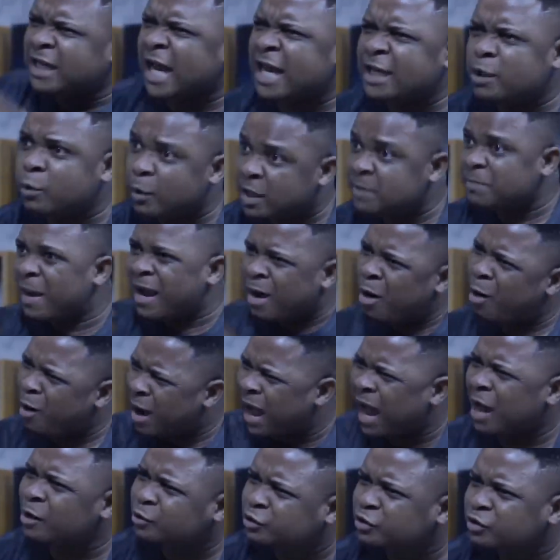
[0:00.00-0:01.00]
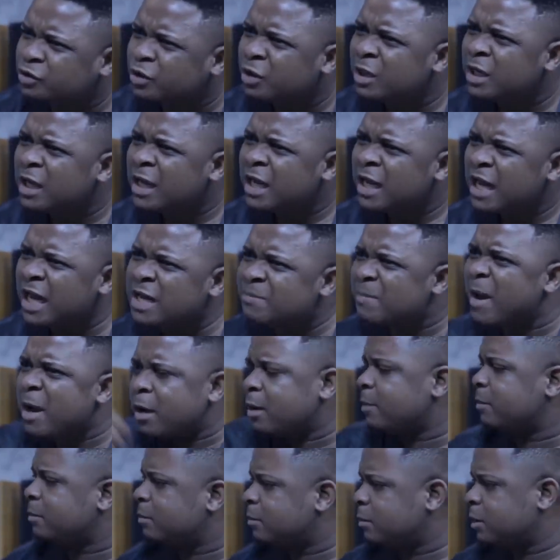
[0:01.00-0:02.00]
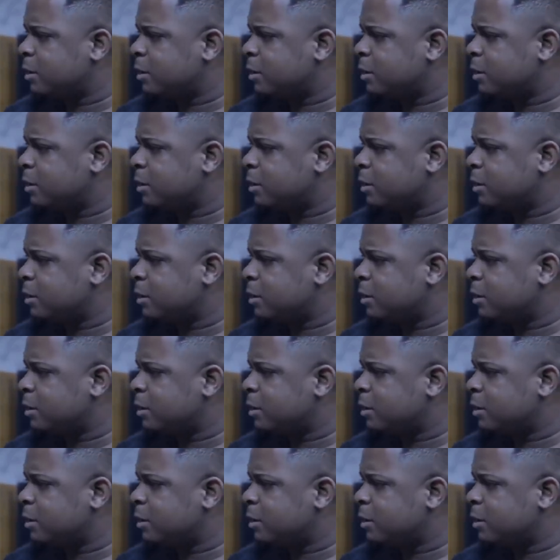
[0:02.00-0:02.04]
dare you in my own house, in my...